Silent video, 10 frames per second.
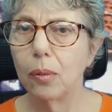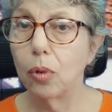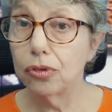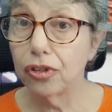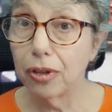
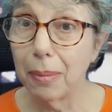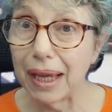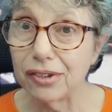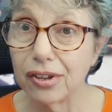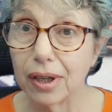what's the
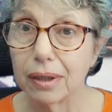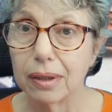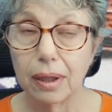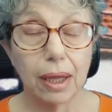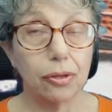matter?
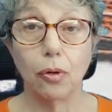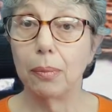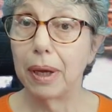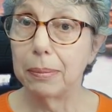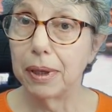I thought
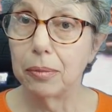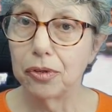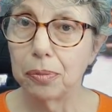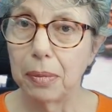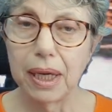maybe it
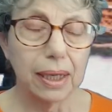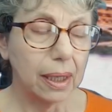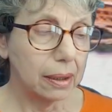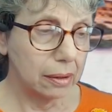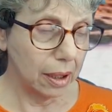was me.
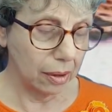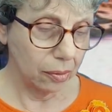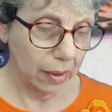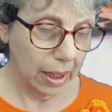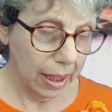
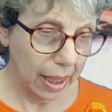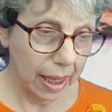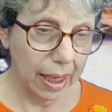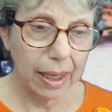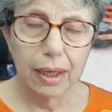No.
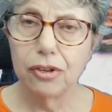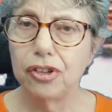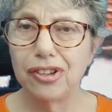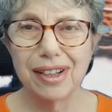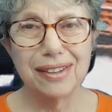
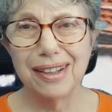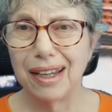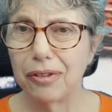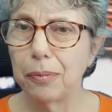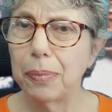She said, yeah,
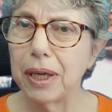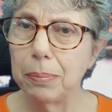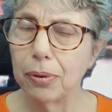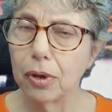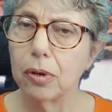the people